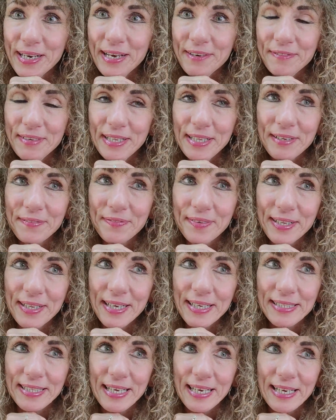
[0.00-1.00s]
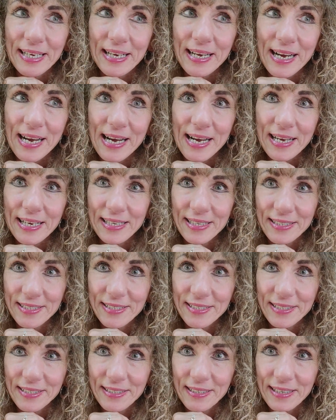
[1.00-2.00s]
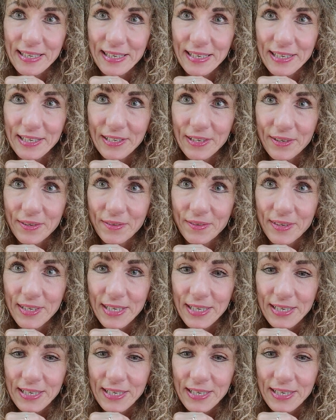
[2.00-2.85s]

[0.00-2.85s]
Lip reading: I really feel like that guy is, like, you know,